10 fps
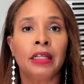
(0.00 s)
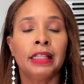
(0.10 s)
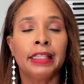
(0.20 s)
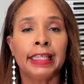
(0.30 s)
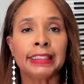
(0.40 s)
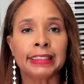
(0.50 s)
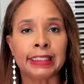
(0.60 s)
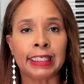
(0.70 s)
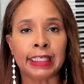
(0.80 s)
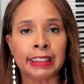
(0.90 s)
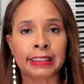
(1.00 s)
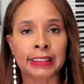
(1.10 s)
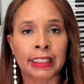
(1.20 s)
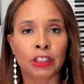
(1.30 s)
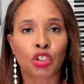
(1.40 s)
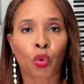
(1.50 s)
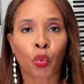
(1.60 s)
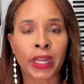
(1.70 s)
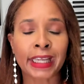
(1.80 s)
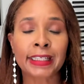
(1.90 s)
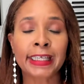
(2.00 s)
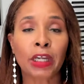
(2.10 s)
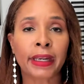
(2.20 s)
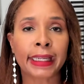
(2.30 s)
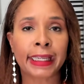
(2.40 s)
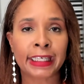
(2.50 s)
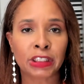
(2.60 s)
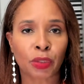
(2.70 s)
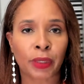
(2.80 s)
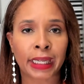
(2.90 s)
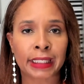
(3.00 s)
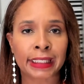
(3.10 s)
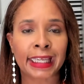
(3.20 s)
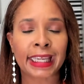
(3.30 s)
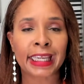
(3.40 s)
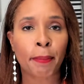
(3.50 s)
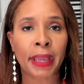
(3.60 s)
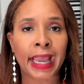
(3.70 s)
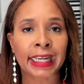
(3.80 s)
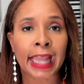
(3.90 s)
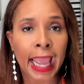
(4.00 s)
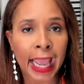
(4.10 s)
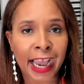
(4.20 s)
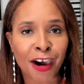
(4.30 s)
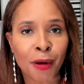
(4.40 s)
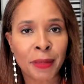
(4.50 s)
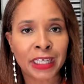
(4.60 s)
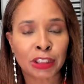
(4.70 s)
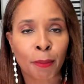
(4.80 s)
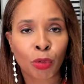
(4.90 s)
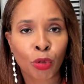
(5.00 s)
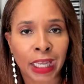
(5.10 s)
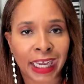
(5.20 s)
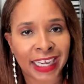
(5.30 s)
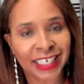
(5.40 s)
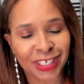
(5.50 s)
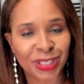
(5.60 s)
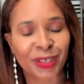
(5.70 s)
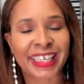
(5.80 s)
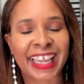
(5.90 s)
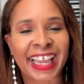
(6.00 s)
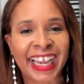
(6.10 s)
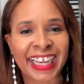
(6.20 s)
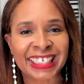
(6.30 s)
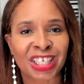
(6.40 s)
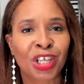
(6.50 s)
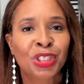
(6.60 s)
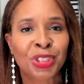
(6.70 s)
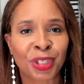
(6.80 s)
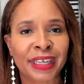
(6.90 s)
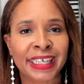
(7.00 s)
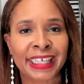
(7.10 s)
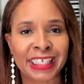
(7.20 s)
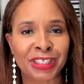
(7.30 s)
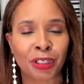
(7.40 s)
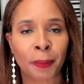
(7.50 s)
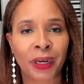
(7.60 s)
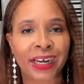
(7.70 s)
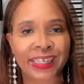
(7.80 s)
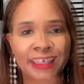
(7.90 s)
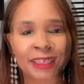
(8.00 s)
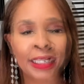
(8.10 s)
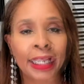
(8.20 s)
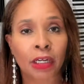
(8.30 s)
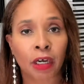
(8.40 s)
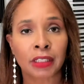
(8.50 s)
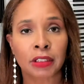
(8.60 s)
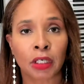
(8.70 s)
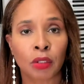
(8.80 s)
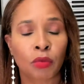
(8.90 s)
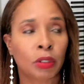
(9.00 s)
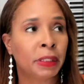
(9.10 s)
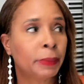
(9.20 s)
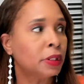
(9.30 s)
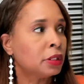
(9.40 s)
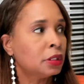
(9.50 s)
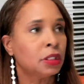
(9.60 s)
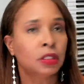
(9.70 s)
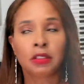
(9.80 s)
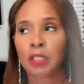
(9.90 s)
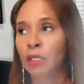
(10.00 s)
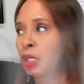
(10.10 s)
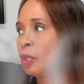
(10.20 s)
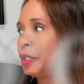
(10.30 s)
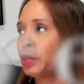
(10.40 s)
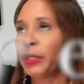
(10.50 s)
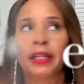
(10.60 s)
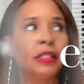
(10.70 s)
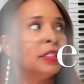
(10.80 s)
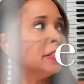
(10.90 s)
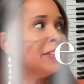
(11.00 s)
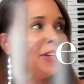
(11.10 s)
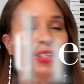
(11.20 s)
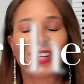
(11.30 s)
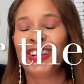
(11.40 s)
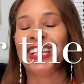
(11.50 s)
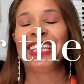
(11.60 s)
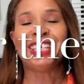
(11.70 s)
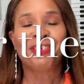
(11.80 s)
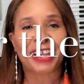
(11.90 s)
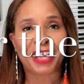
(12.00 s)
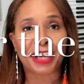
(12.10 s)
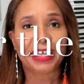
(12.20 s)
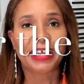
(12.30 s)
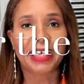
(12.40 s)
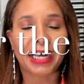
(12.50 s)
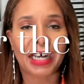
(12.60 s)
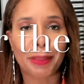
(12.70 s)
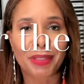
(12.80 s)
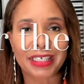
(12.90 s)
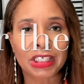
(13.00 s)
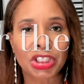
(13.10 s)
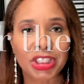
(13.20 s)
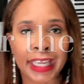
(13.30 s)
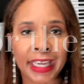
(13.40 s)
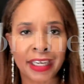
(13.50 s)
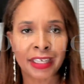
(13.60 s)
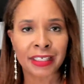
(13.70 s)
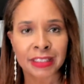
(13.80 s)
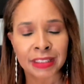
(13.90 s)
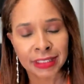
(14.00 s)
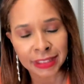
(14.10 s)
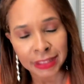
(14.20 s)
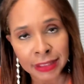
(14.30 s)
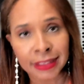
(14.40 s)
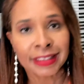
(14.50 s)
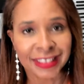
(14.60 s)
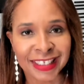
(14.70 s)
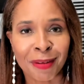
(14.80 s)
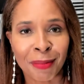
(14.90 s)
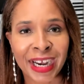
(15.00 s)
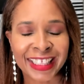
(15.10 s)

These things directly or indirectly impact how much moolah or cash you're going to get in your pocket. And also remember, don't go anywhere. Don't go anywhere. I'm going to share my